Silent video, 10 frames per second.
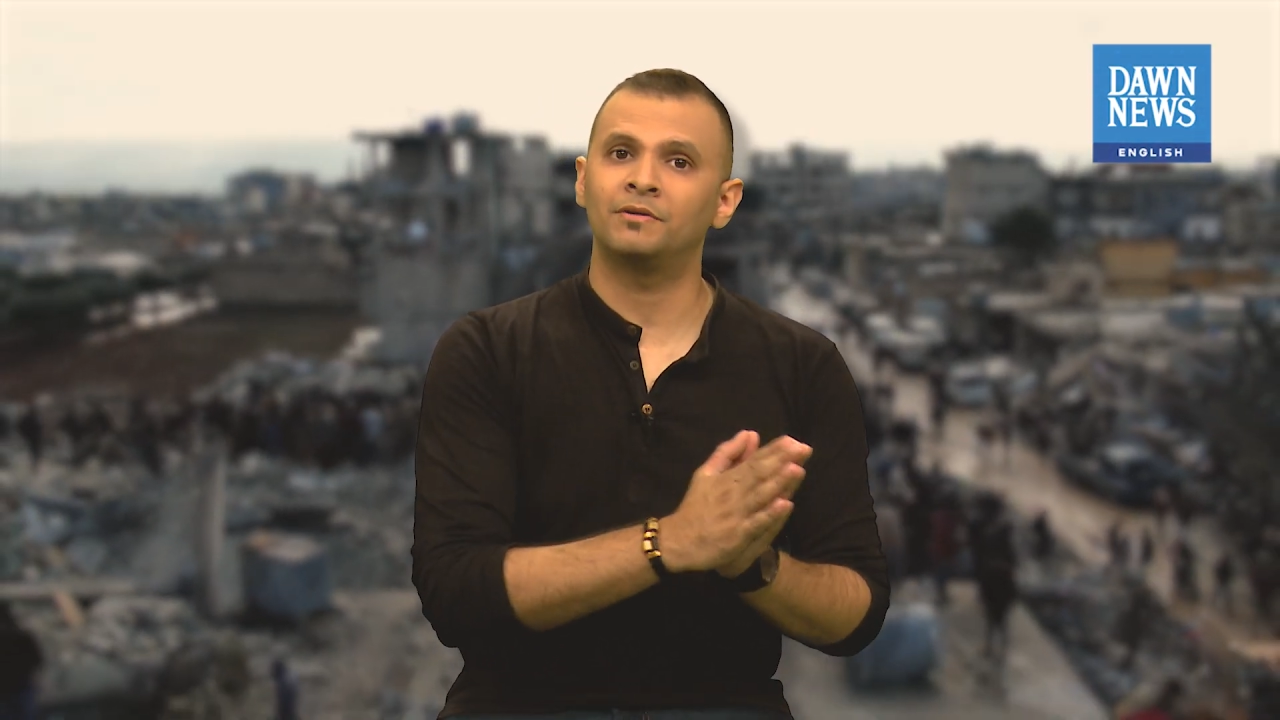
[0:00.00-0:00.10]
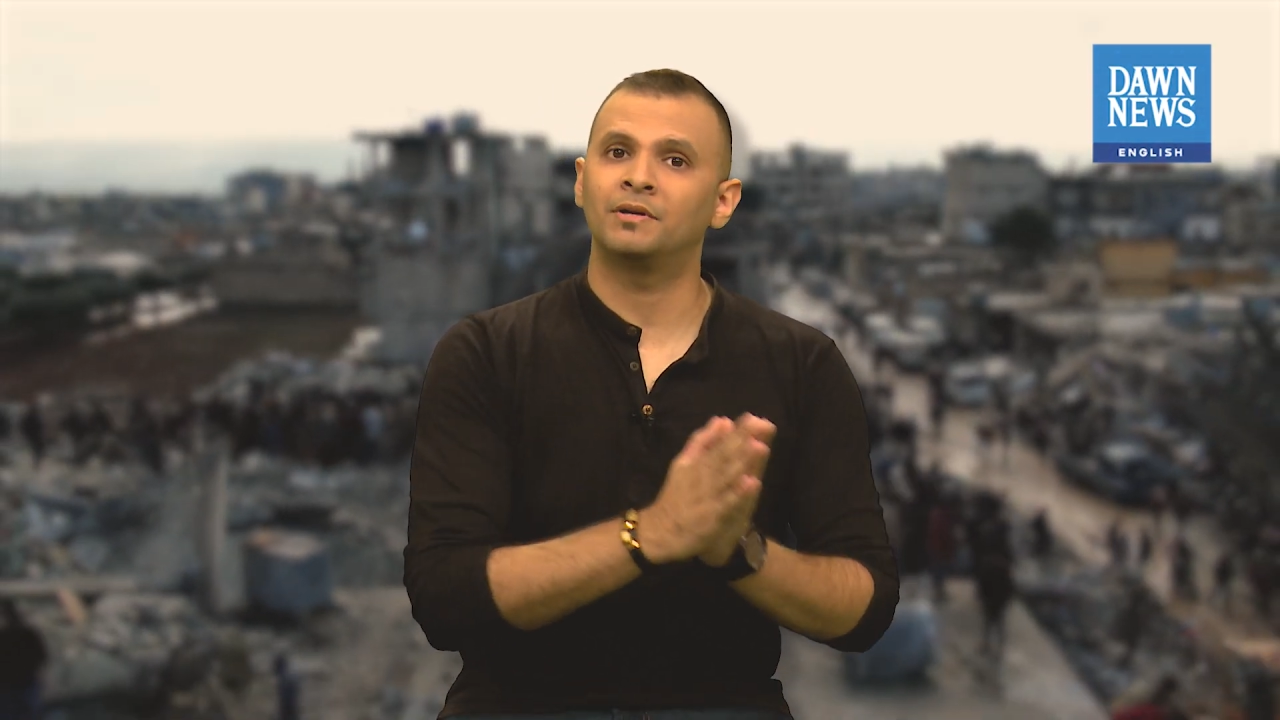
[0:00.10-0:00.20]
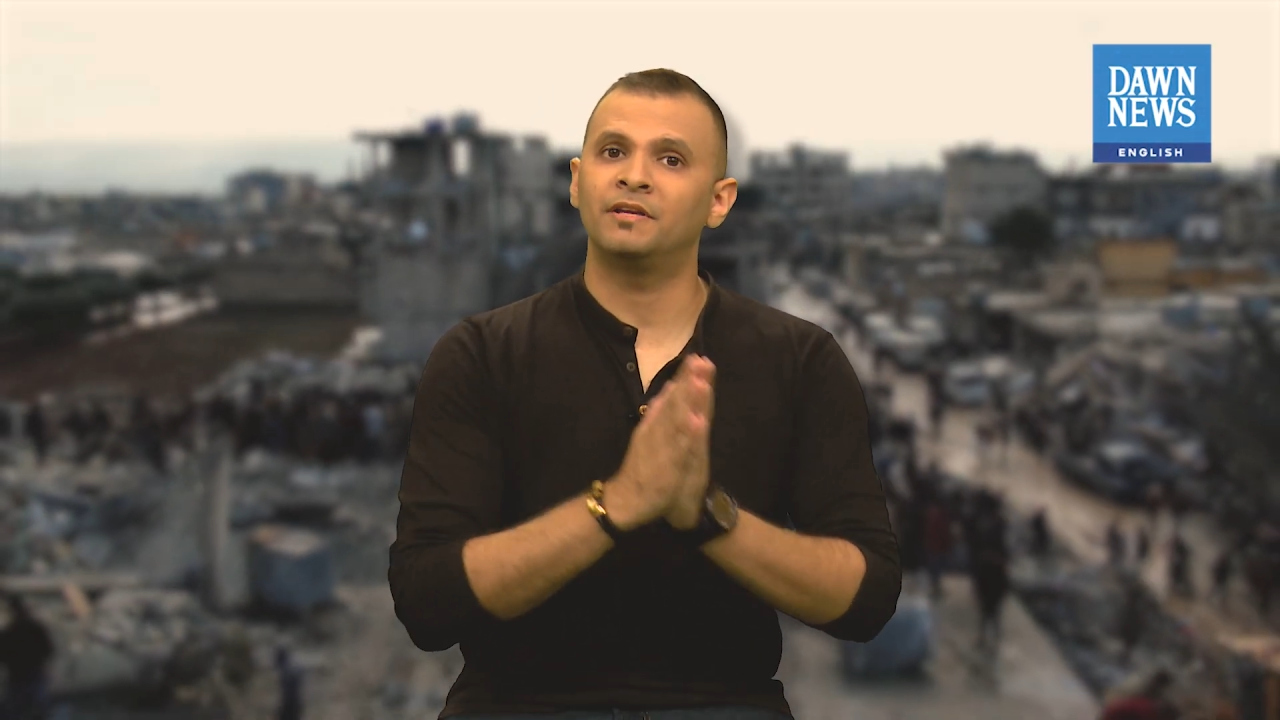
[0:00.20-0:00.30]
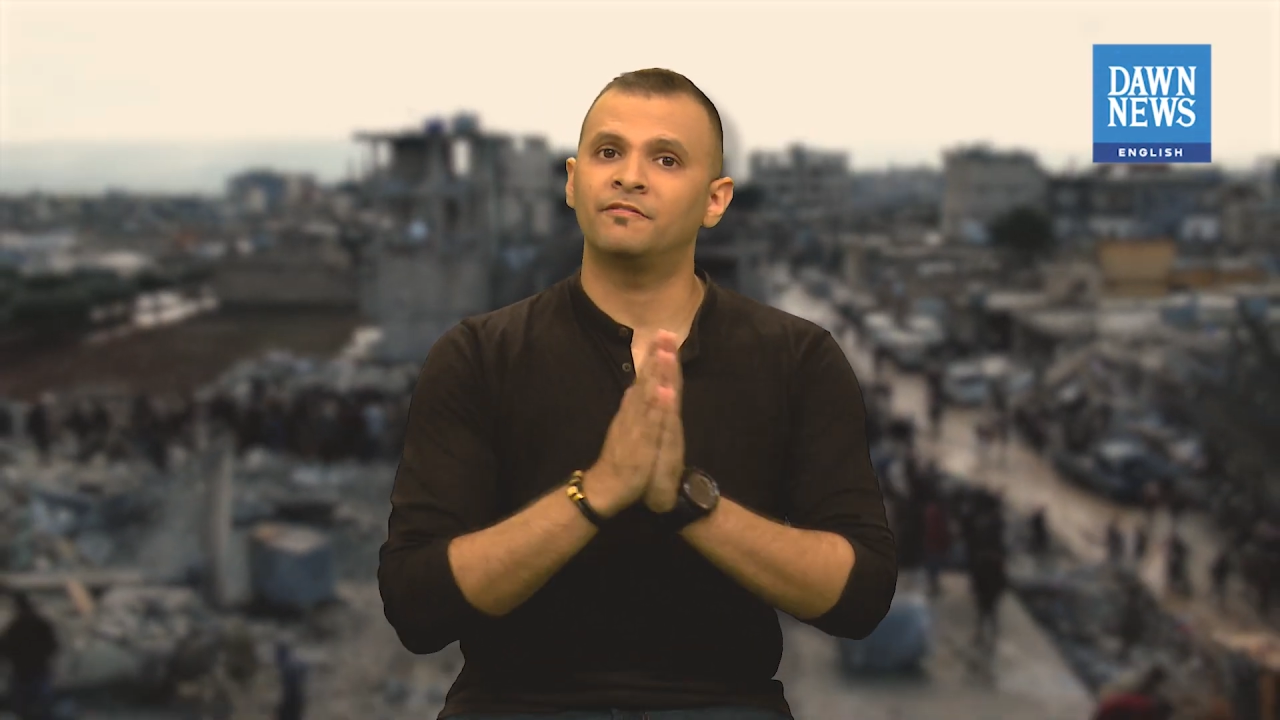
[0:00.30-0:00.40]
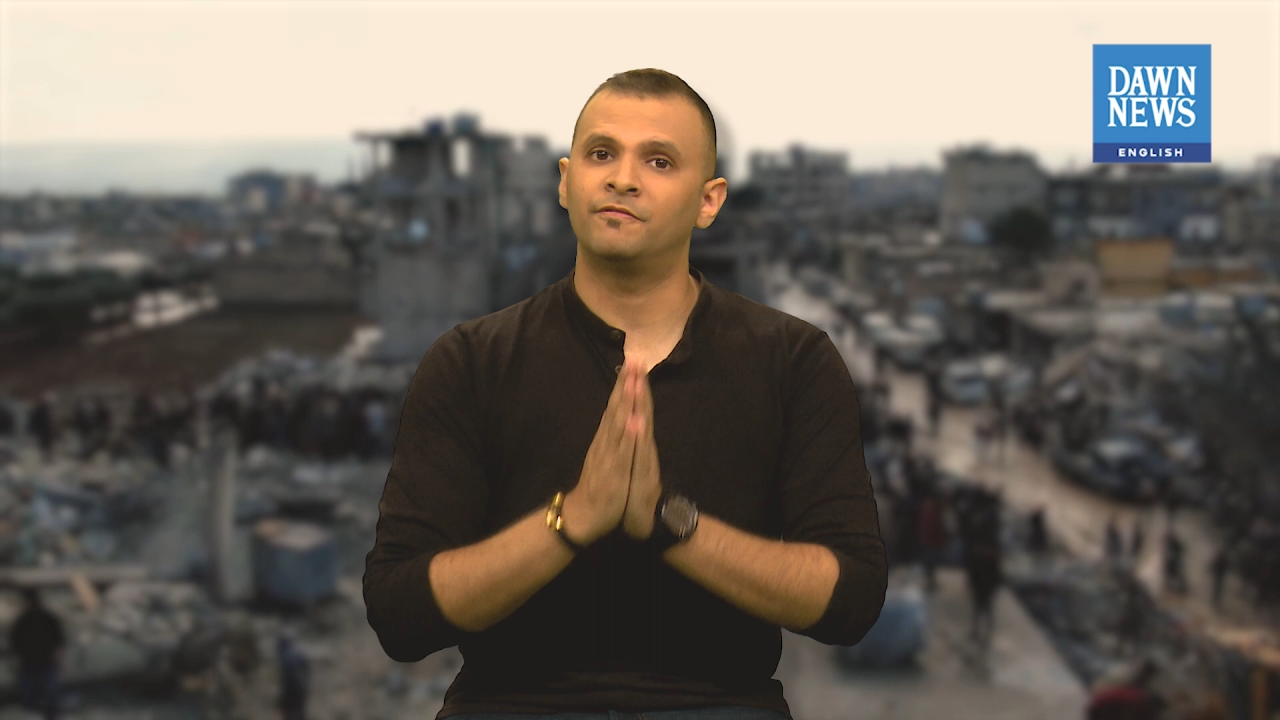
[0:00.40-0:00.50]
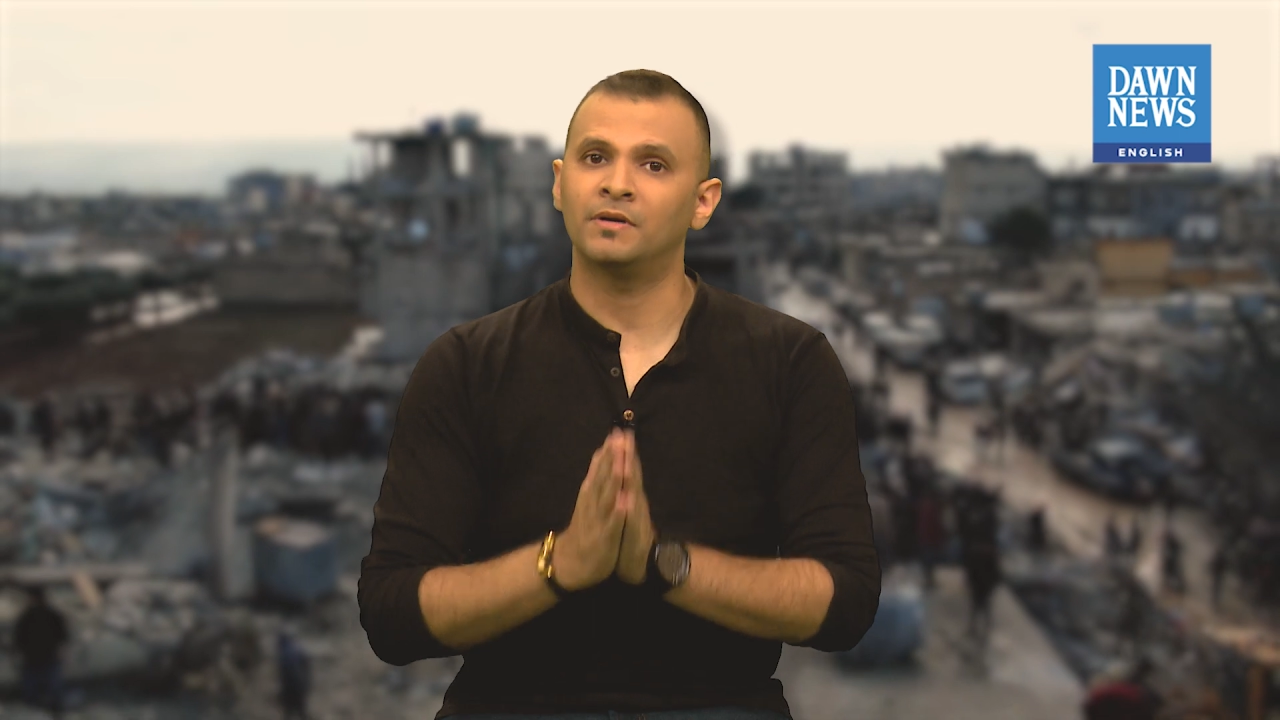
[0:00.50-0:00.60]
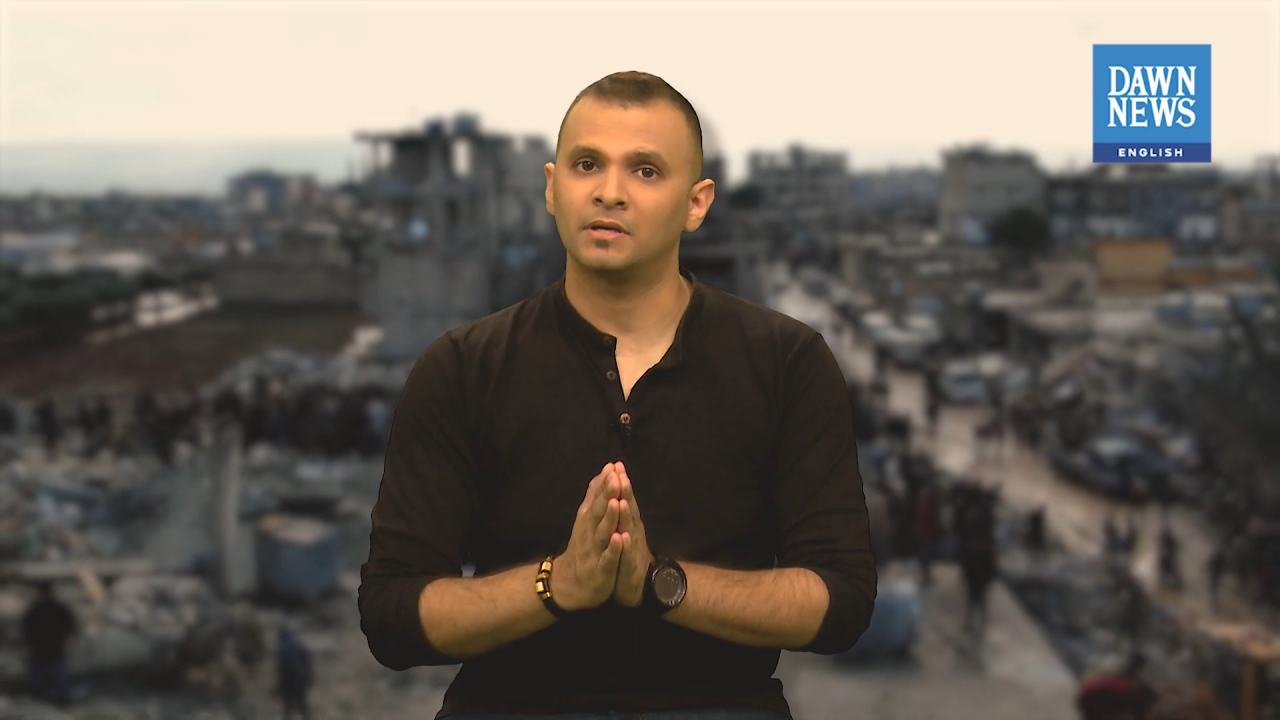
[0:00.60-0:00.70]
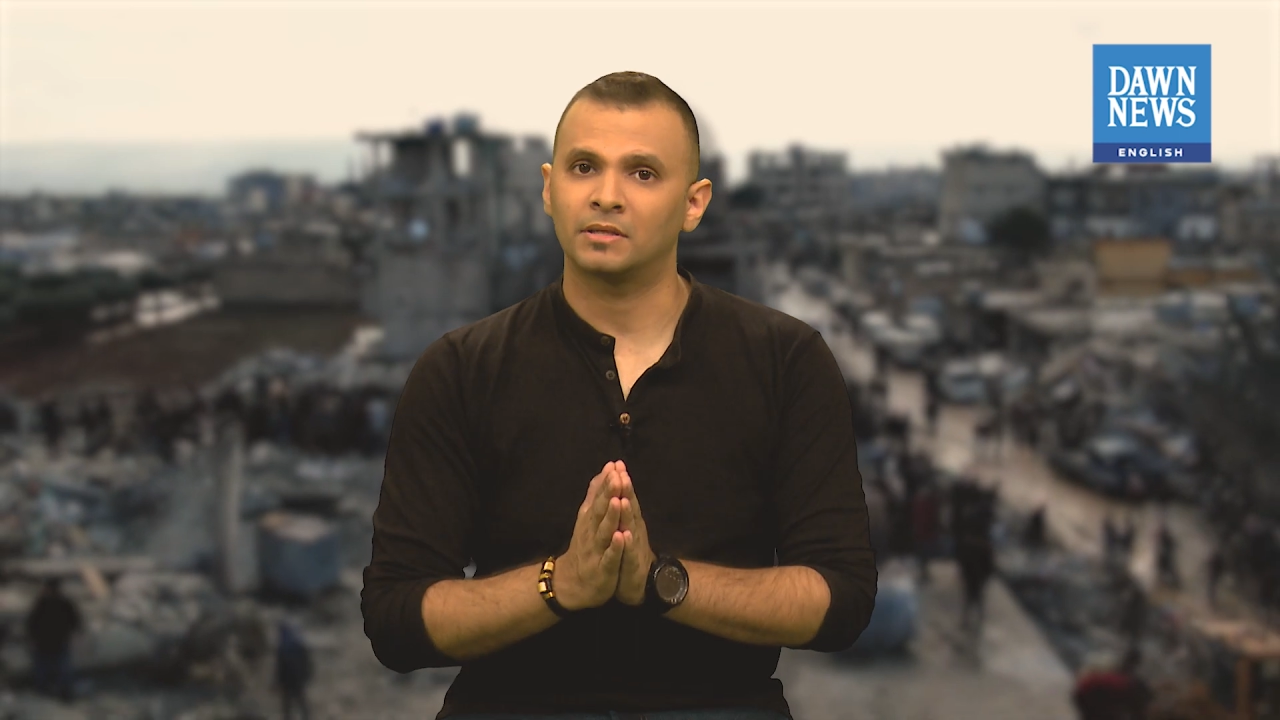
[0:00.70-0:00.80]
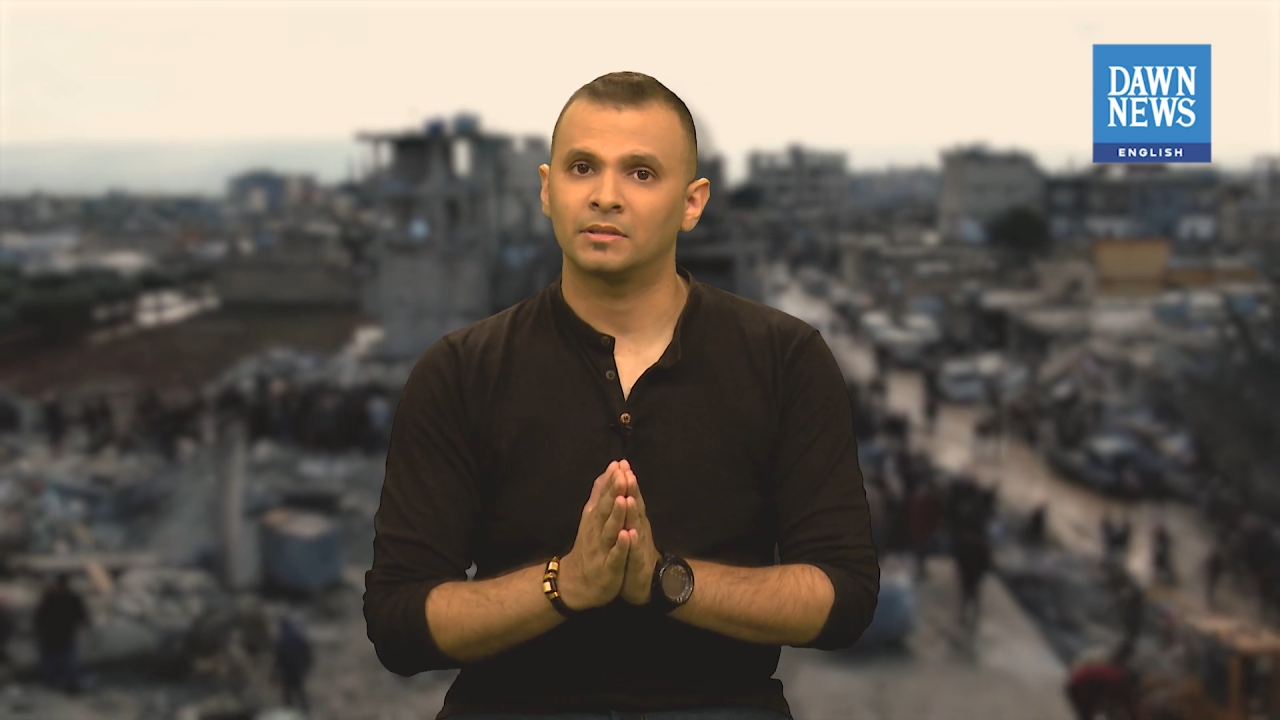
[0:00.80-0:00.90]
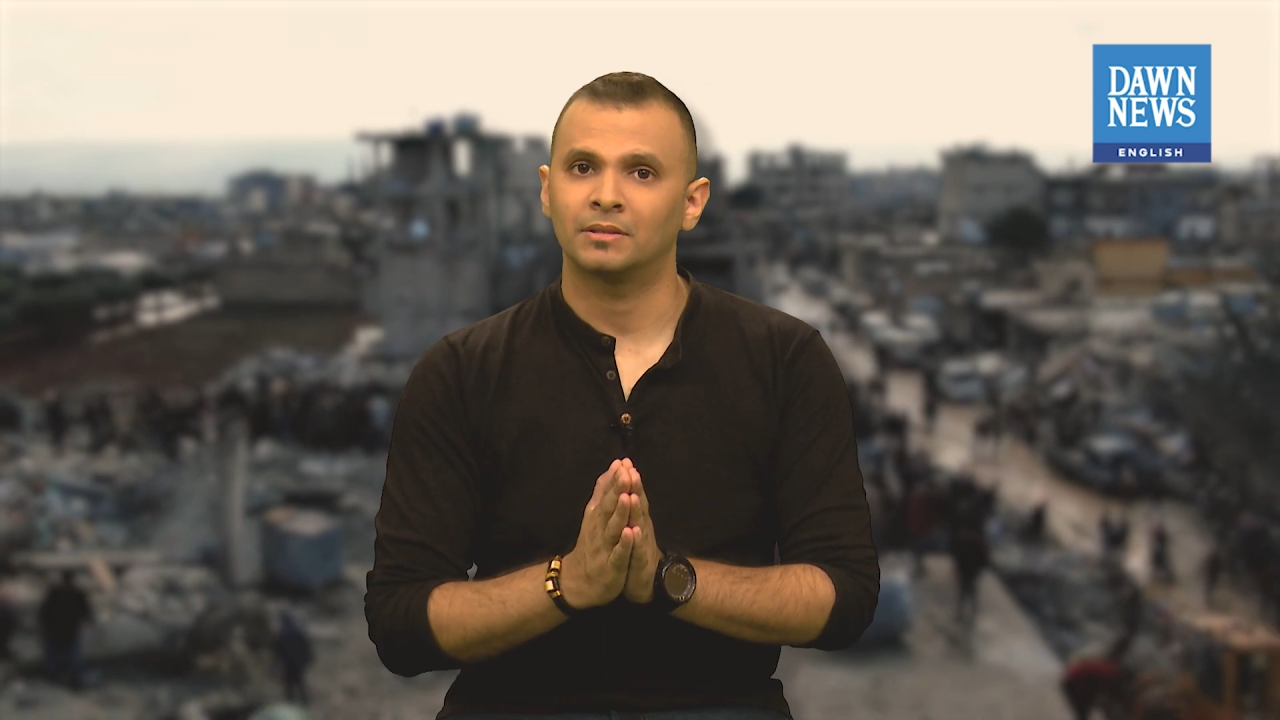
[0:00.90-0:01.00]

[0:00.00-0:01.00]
relief work